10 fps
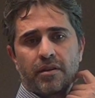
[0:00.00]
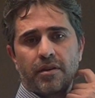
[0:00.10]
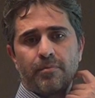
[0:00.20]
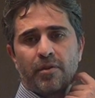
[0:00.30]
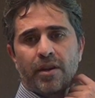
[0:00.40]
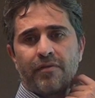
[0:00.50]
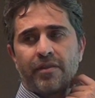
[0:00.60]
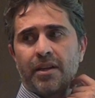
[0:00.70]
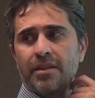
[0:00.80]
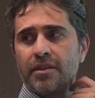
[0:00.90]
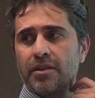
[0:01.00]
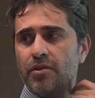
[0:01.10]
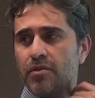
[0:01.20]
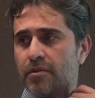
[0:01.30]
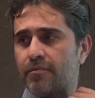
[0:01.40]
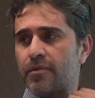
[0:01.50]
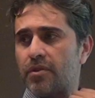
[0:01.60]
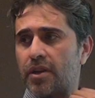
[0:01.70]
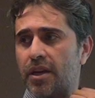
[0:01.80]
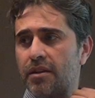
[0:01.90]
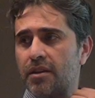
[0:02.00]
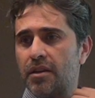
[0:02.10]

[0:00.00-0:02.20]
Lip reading: cryptographically secure. Okay?